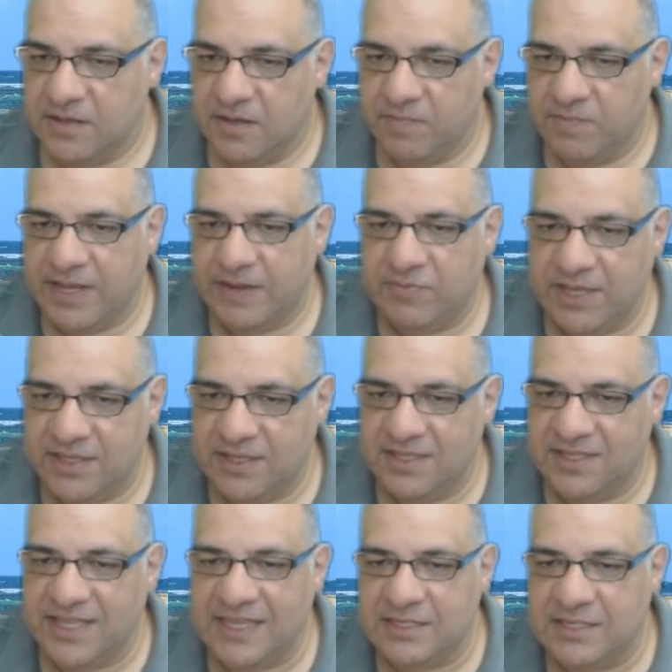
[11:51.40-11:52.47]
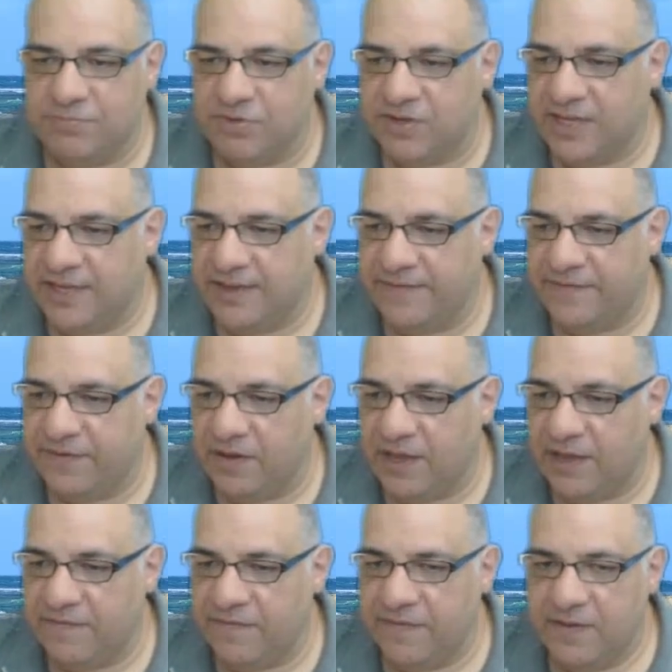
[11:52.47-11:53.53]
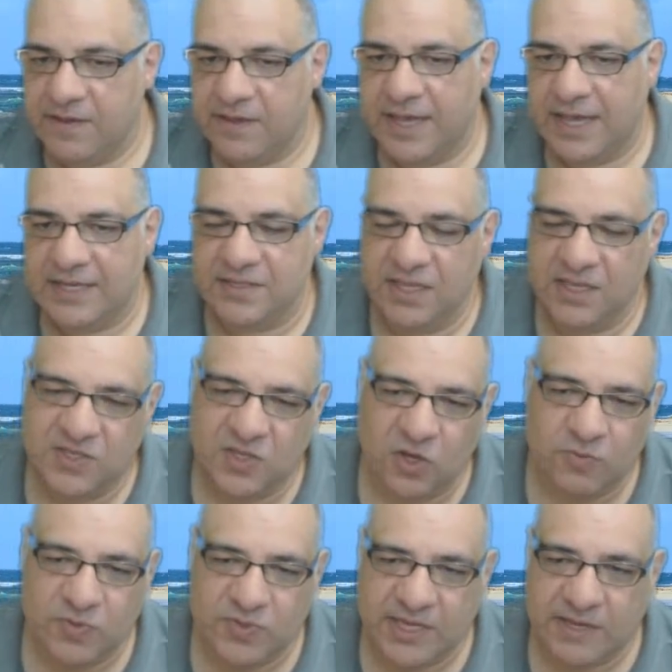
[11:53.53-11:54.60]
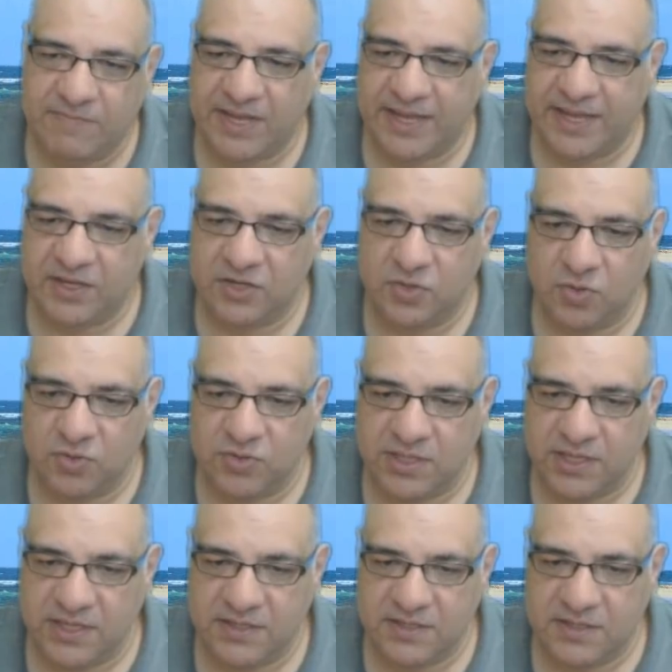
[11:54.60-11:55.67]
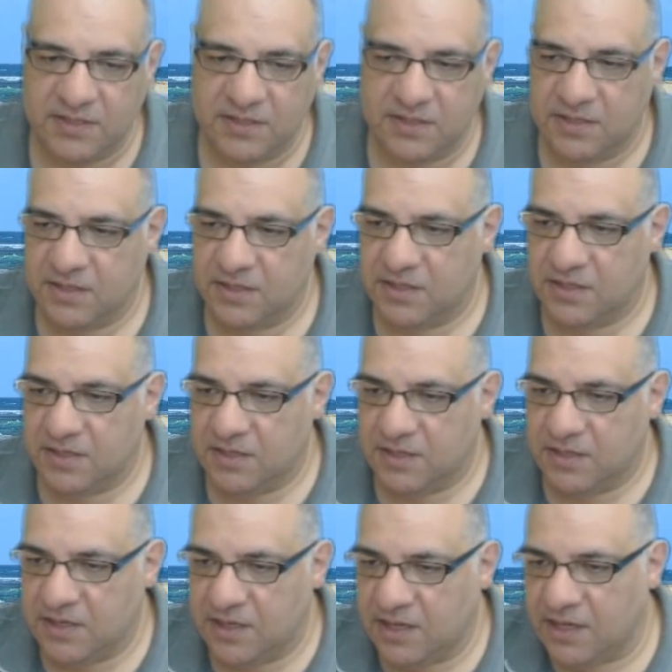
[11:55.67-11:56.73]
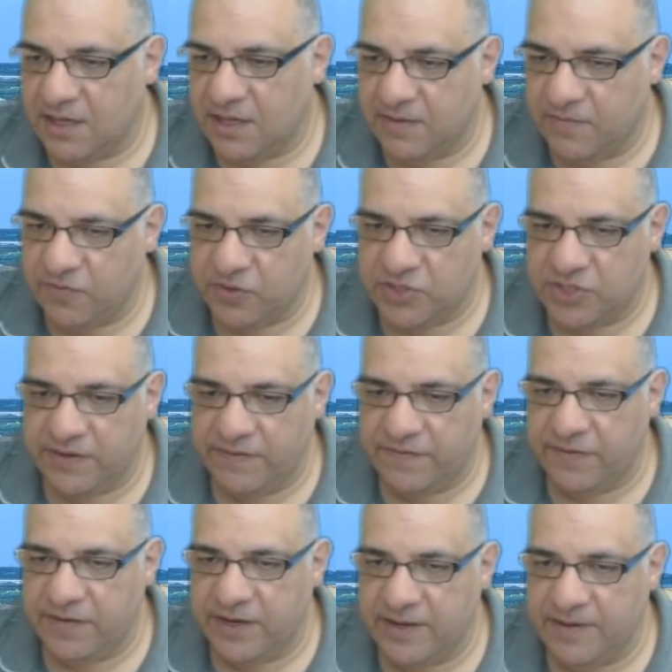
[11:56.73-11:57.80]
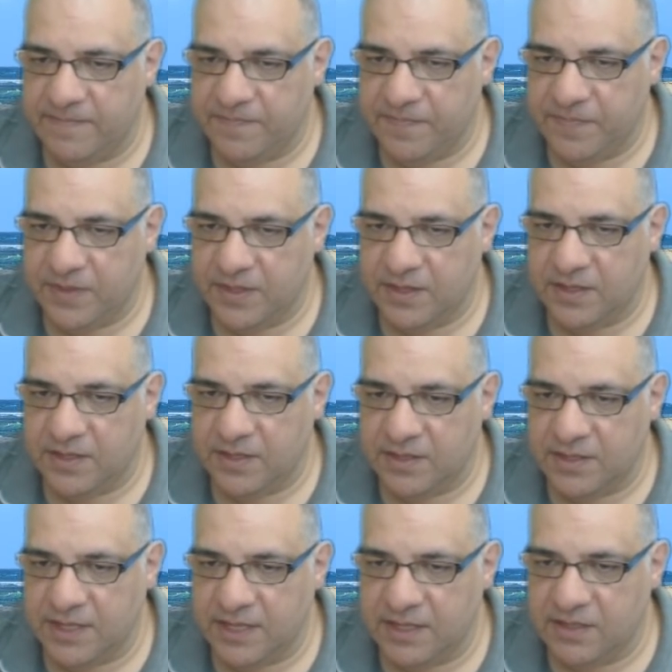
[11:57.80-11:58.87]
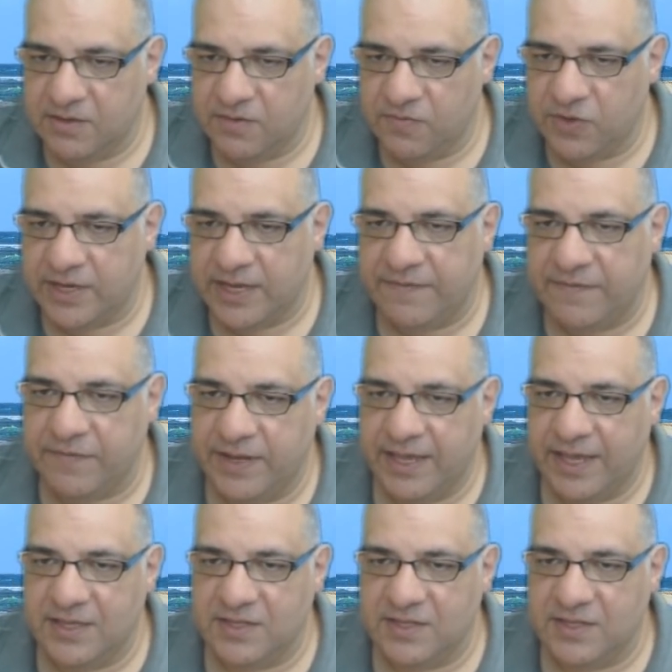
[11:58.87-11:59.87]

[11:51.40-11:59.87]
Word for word: Black played the desperate e5. As an example, say black ignored this uh, rook g3 then rook f3 is